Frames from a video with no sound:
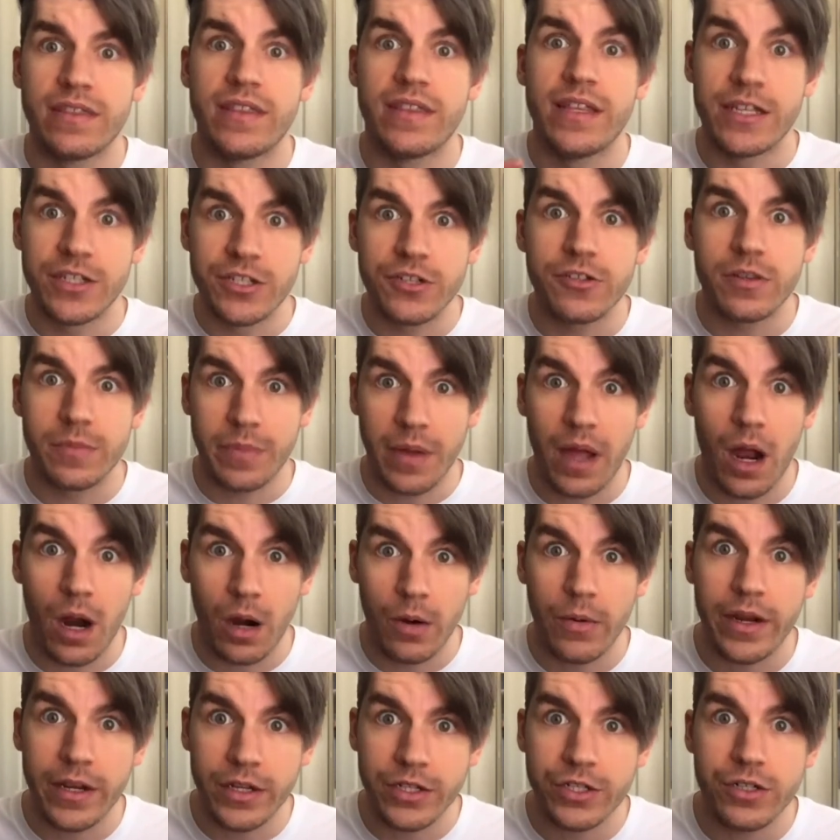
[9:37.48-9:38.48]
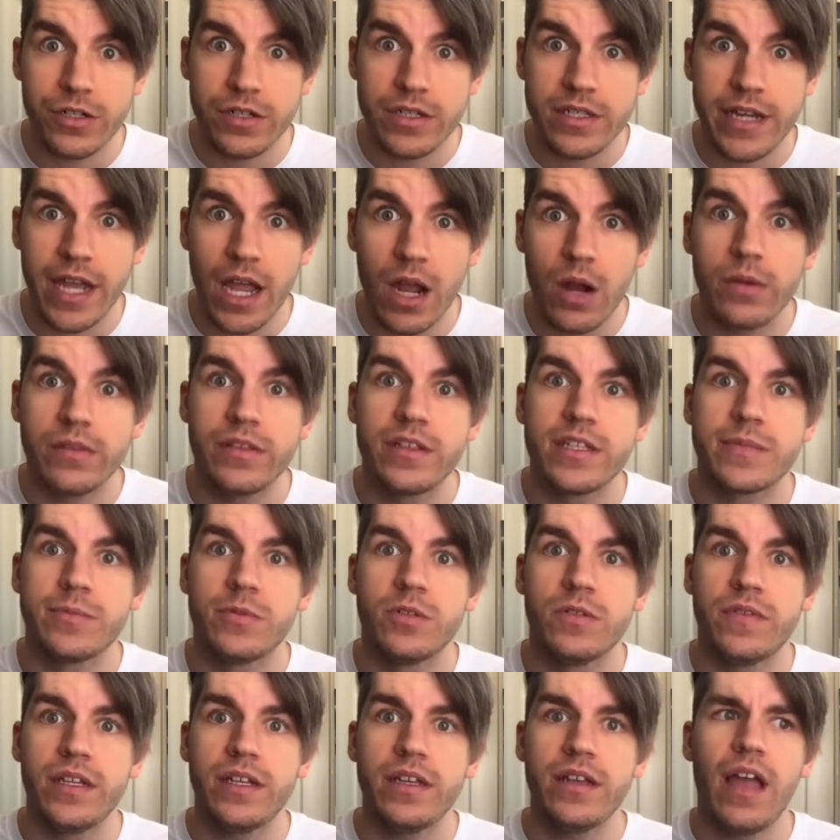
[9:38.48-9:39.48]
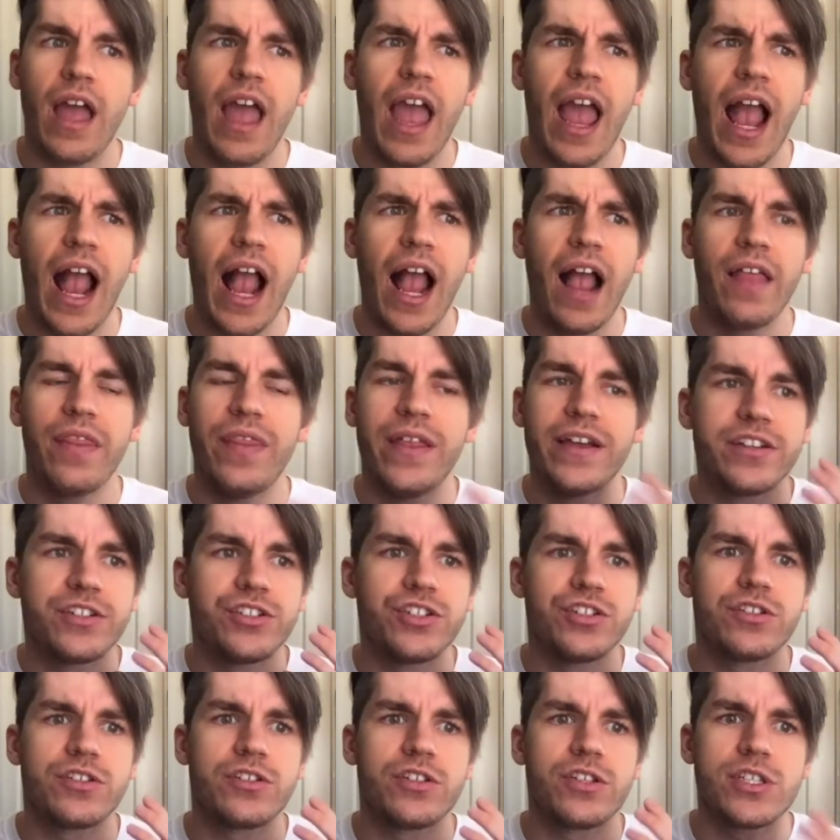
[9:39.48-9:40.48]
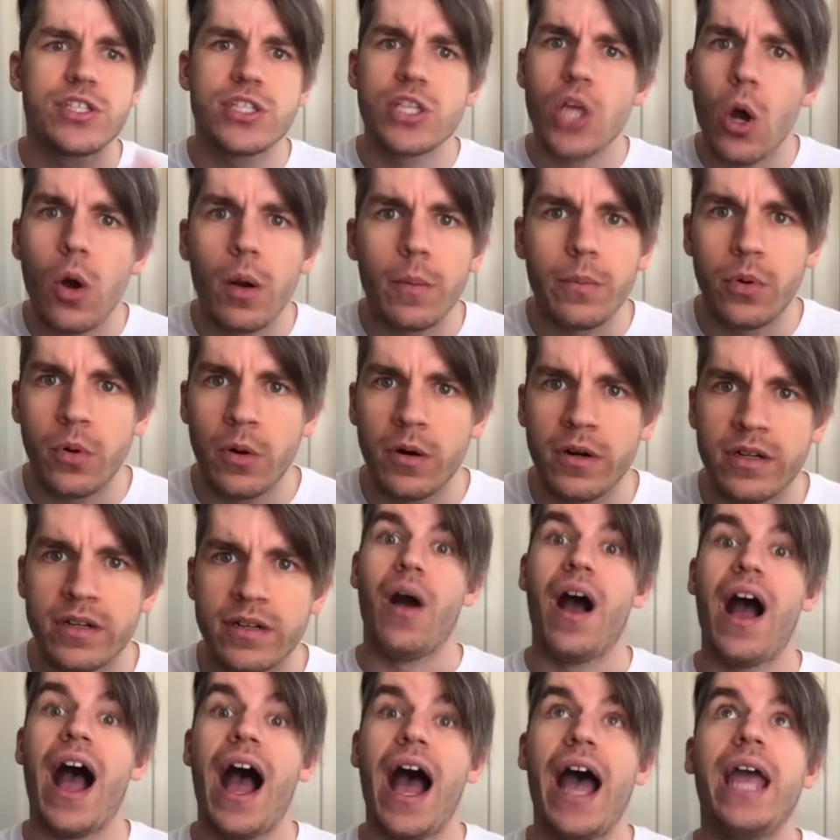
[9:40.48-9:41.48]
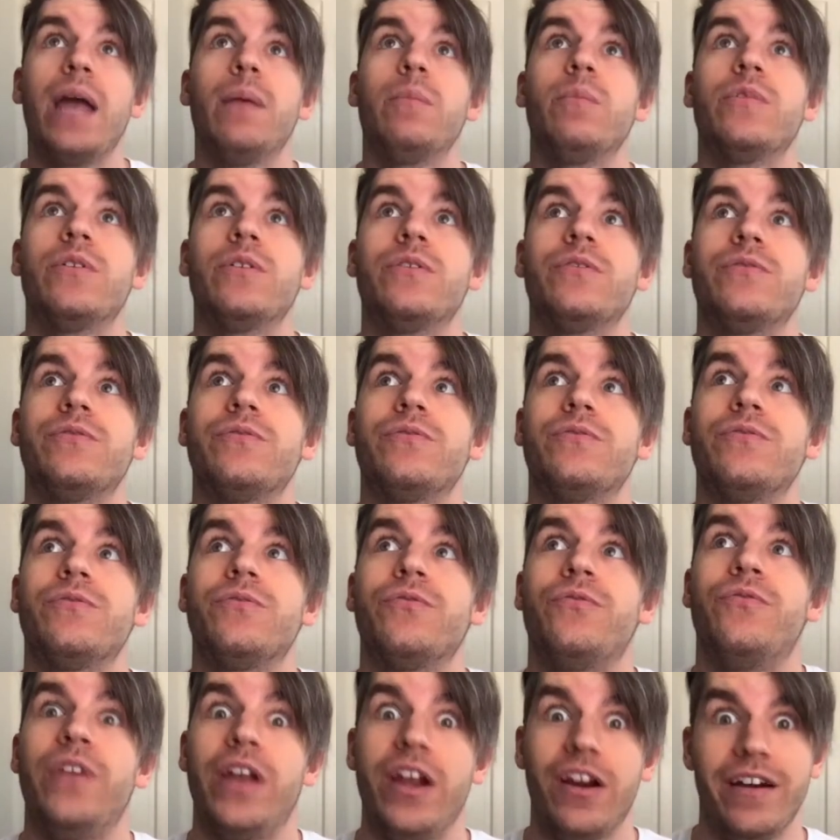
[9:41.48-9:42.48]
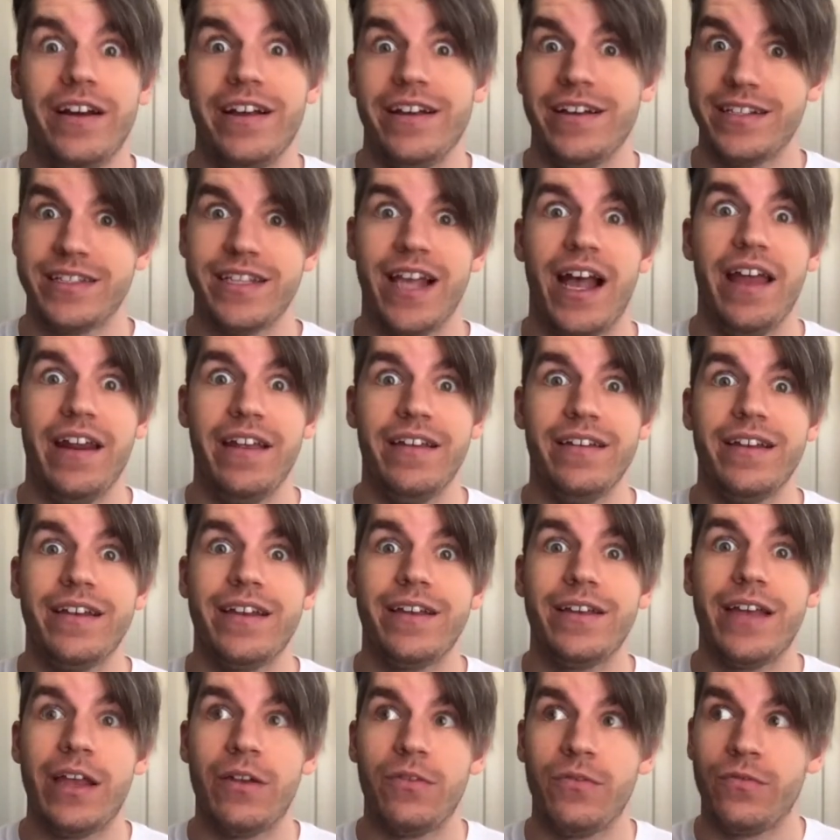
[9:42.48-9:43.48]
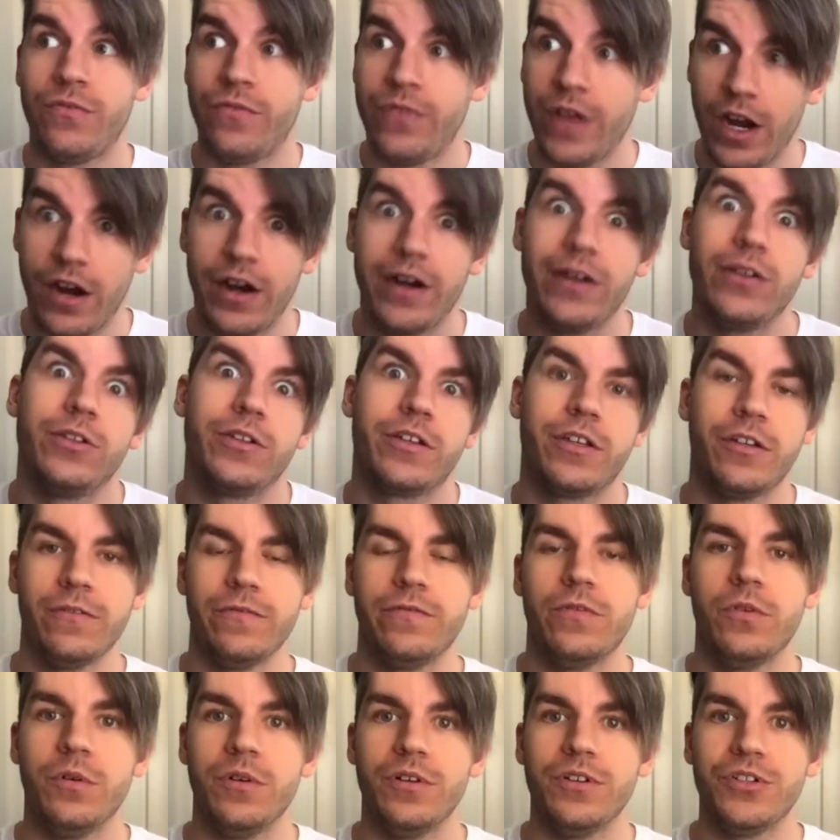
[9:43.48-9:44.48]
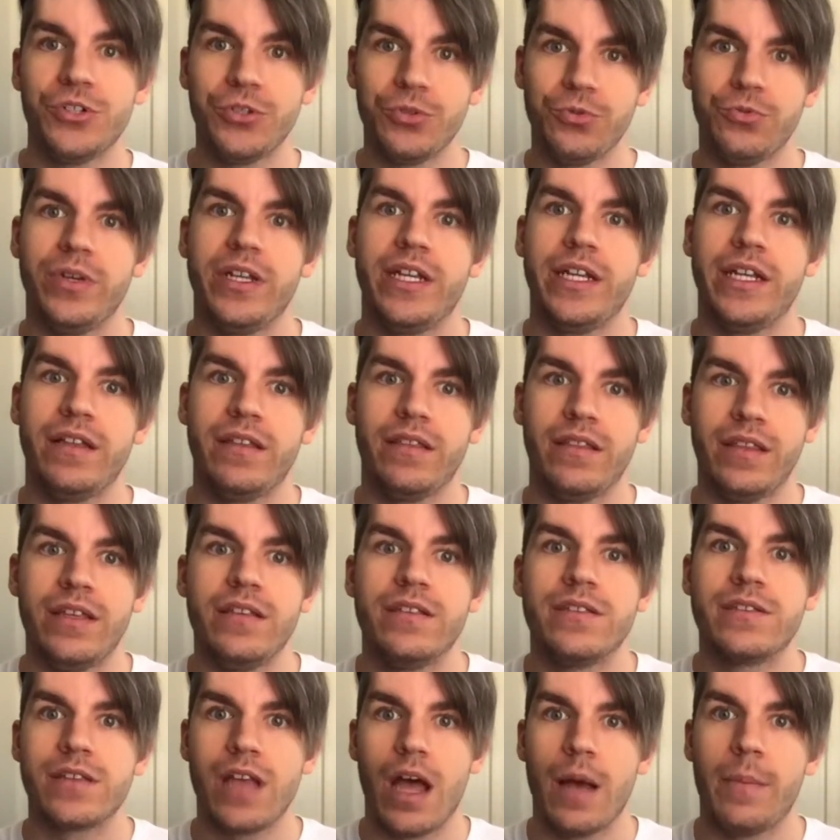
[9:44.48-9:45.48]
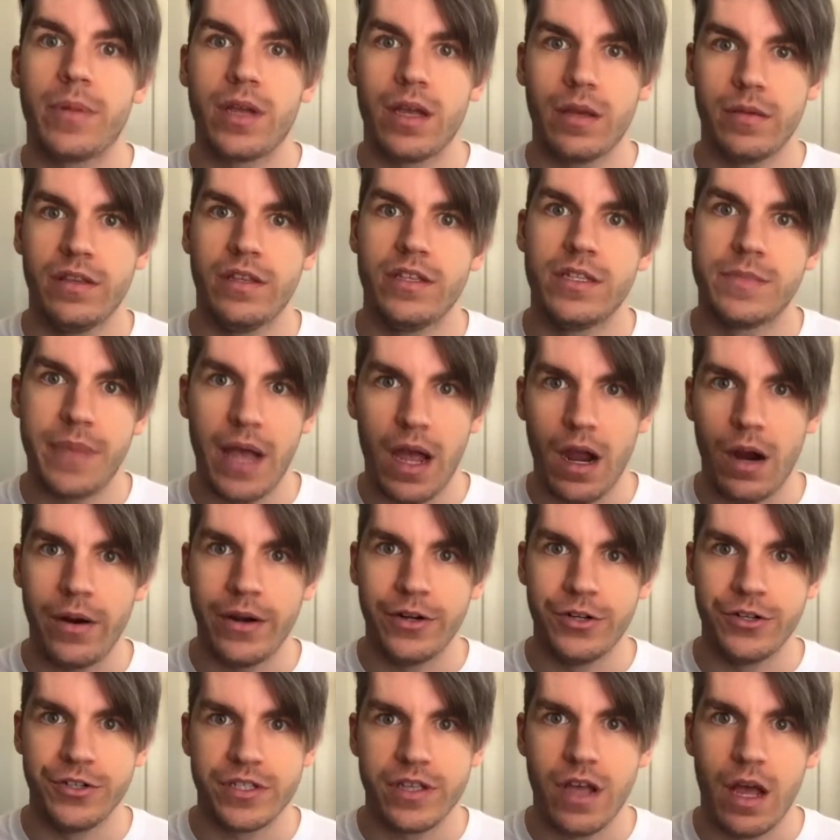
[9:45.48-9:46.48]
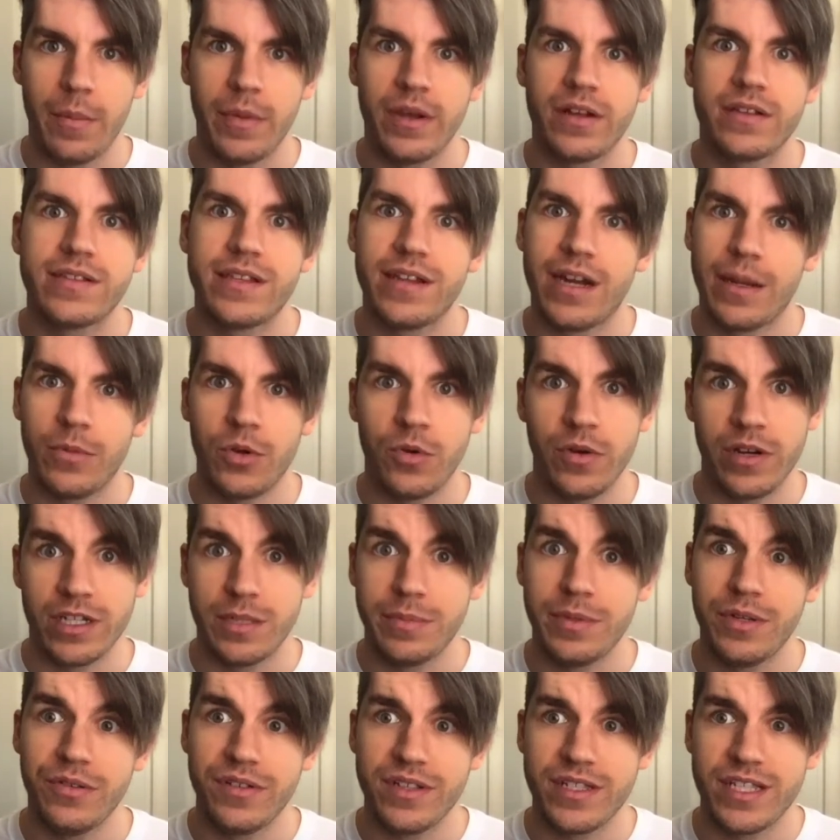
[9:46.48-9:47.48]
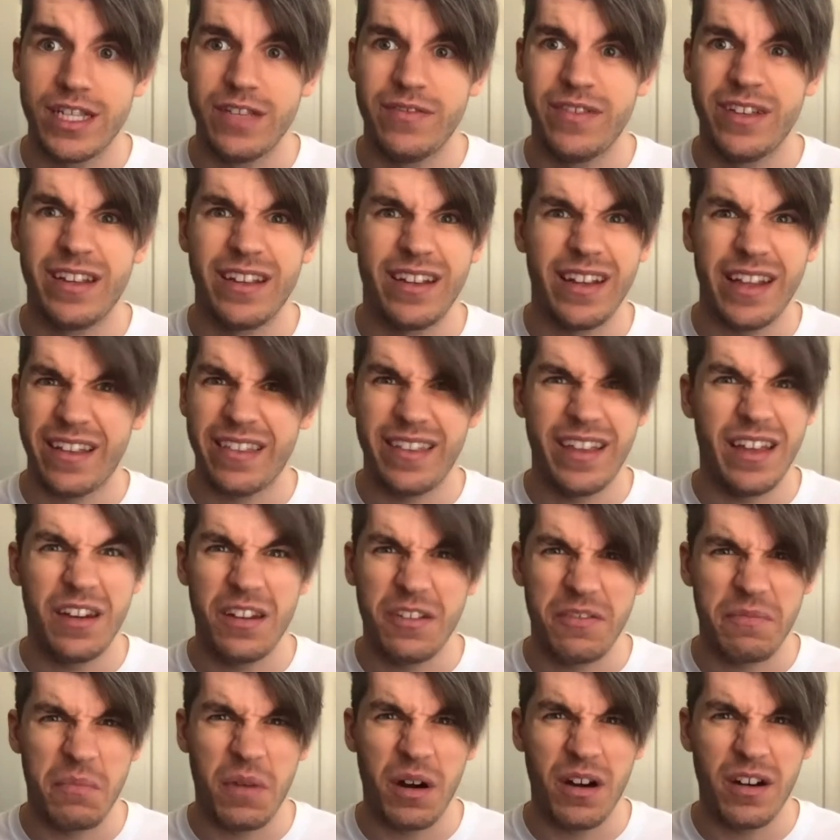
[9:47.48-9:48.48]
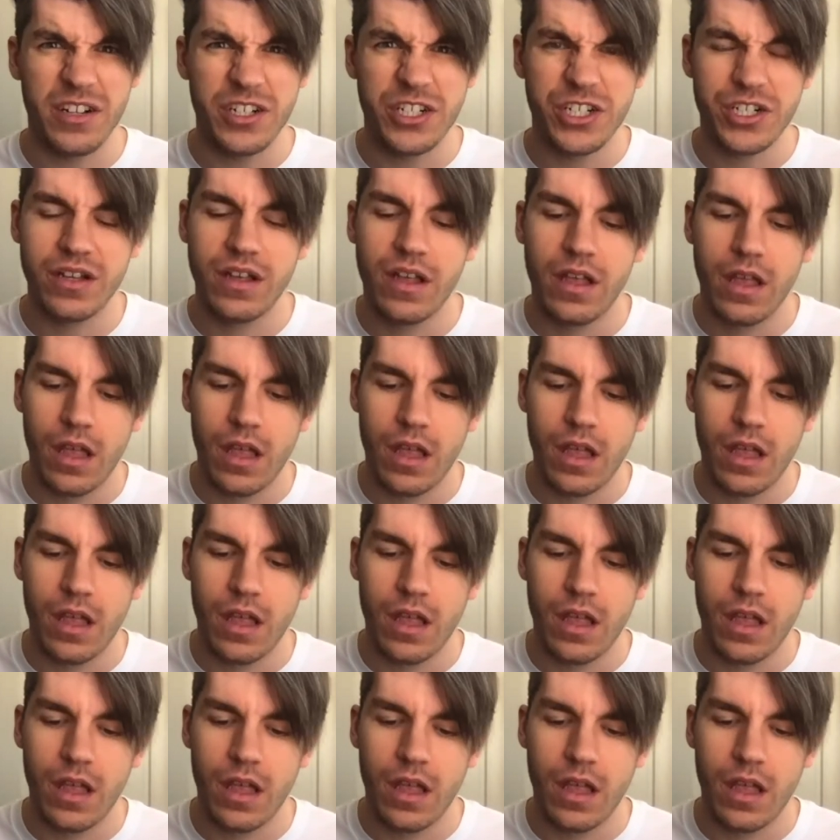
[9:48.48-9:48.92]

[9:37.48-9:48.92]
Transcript: are the Power Rangers now in this movie, that is just so important. I am very excited and very looking forward to reading these Power Rangers comics that I'm going to be receiving at like the end of March.